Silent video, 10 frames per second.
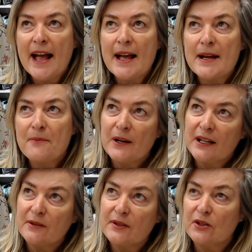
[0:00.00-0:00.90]
what
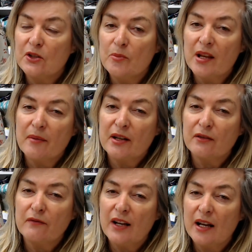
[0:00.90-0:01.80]
else could you make them out of?
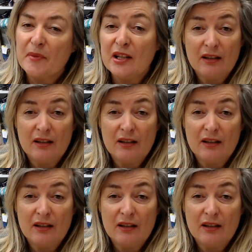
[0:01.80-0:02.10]
I mean,